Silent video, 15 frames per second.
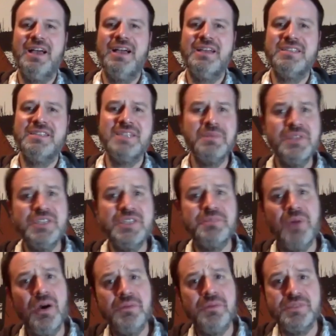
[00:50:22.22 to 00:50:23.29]
some of these
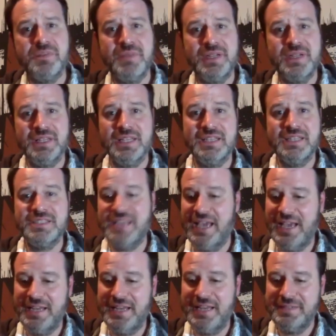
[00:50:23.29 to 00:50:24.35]
poems have been a little
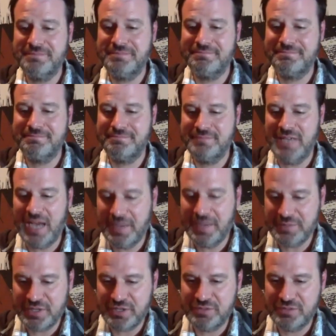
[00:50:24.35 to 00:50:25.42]
sad. I'm going
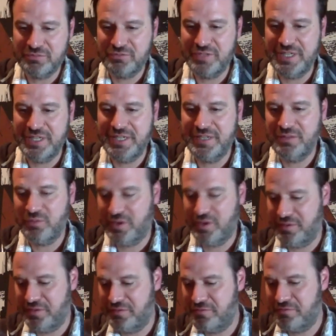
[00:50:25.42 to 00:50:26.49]
to read one of
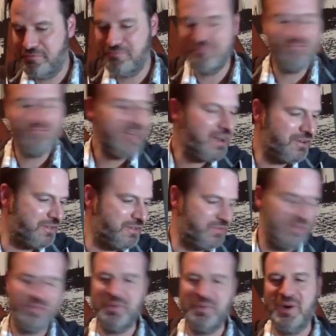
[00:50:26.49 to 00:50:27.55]
the very
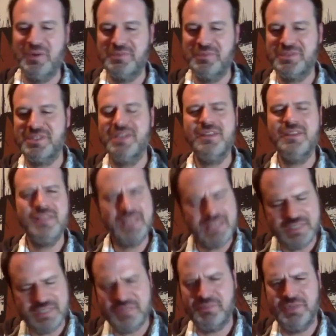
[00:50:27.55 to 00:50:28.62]
few poems that
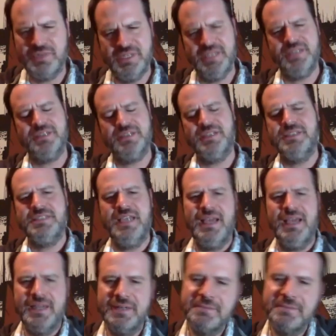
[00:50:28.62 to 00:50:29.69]
isn't particularly sad.
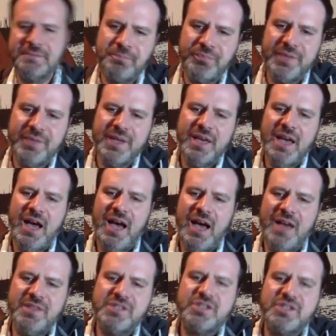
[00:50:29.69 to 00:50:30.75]
Uh, this
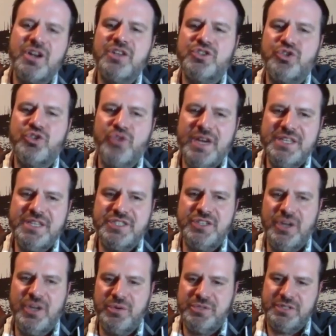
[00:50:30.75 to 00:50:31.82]
is called Grace
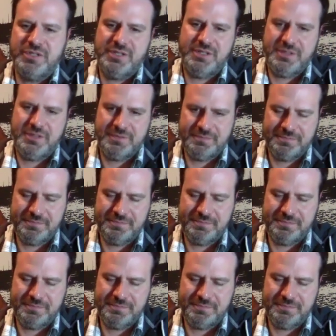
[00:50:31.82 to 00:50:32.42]
Notes.